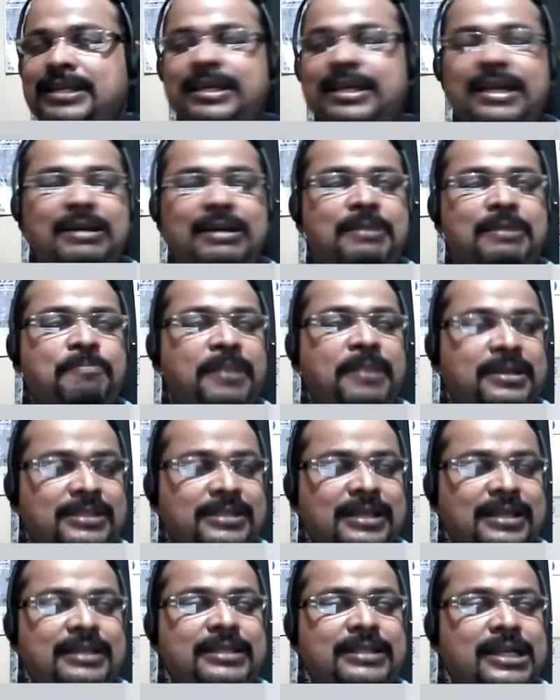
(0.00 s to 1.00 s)
he
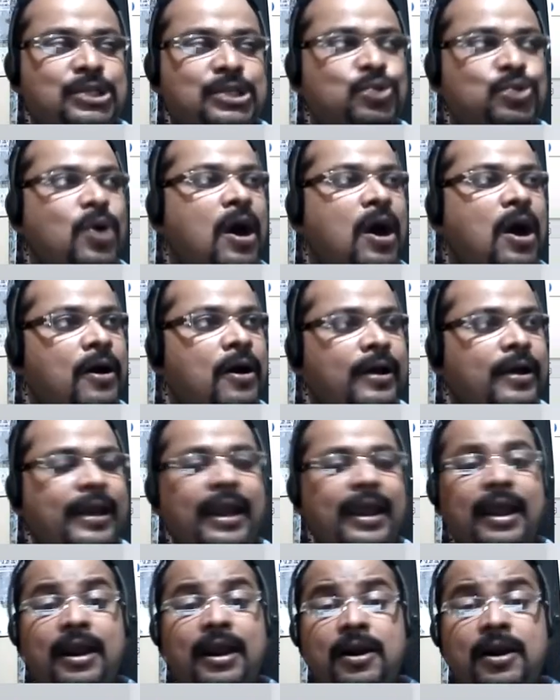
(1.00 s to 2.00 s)
presented to our
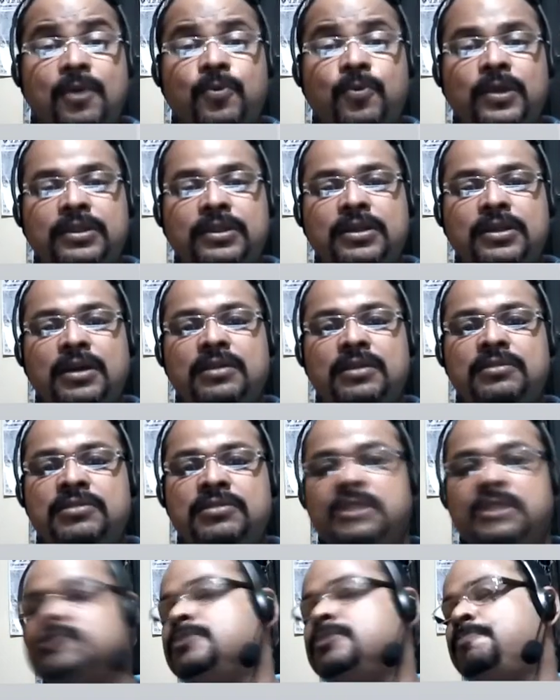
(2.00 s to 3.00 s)
care with
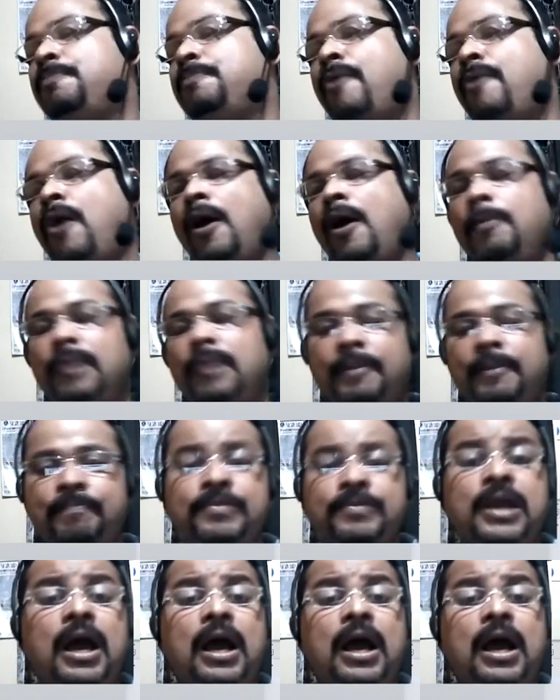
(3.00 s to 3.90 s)
this problem: